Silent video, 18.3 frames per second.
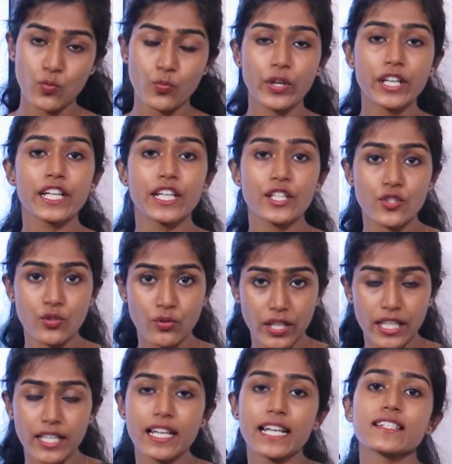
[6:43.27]
We need to
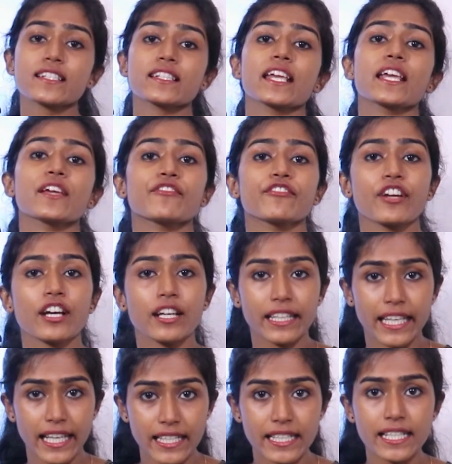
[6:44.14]
read. Let's say if you are
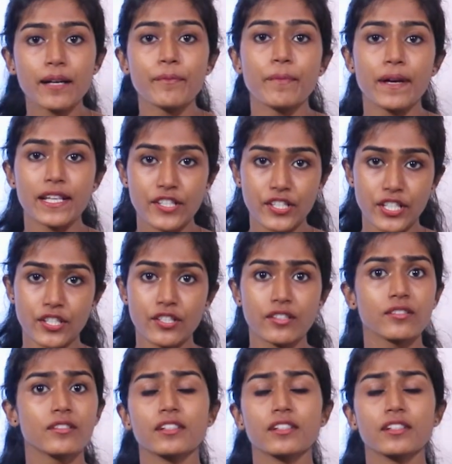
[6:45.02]
getting a message,